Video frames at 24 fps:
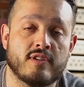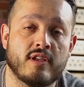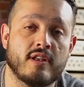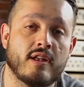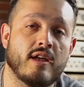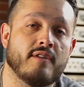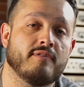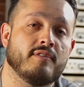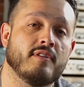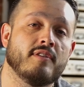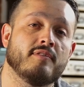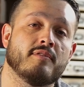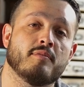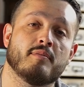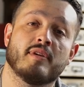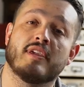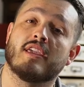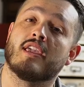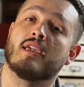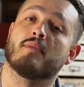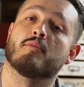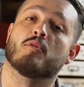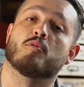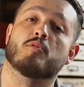and I've even
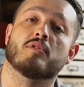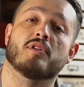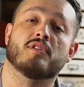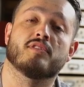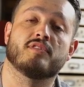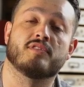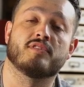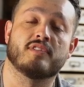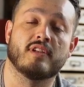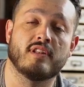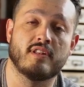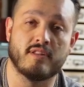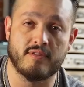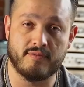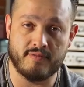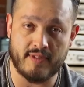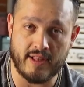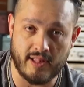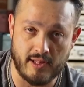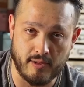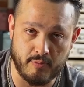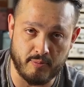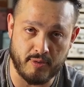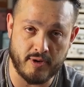became a real estate
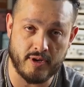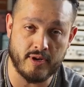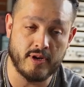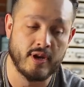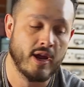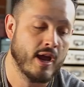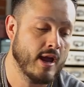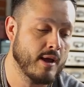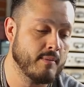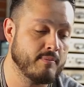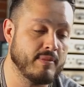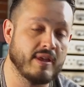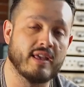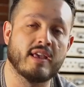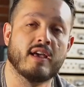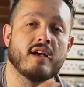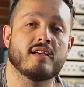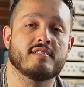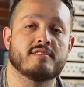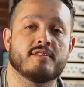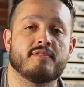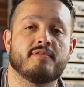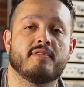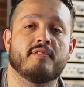developer
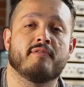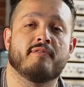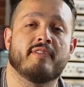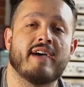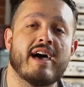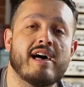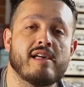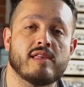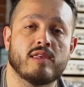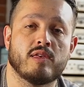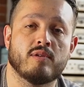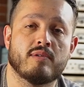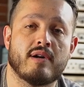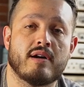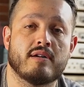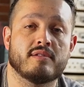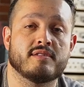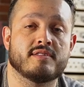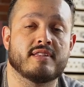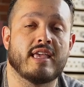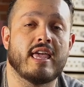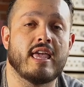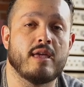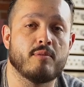because of the value I
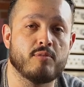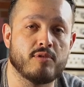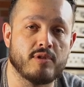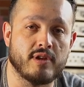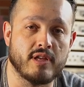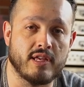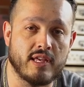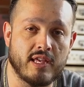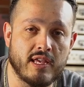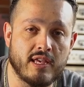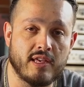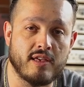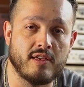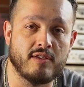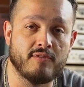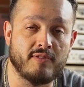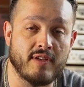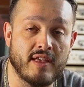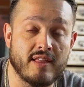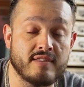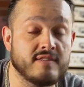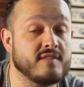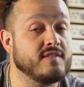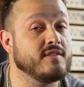was able to give
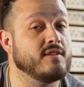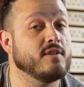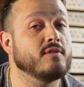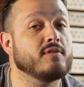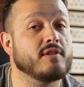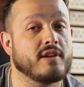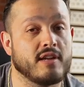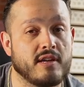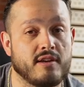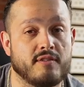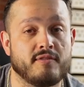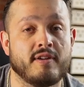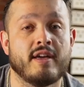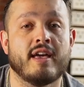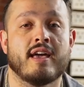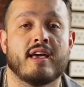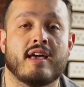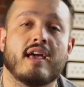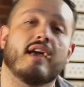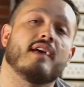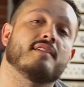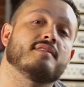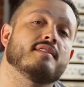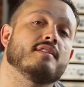and still give
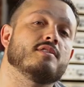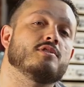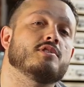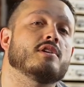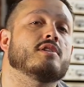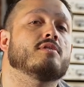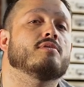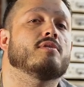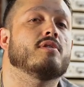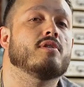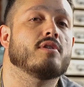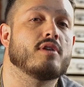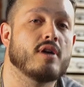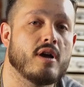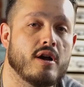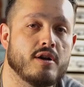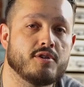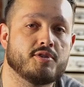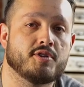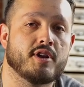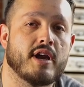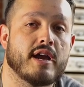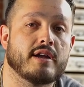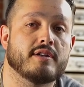as a general
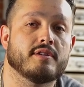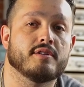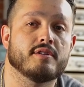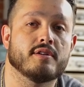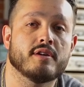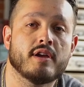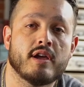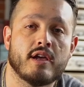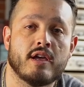contractor.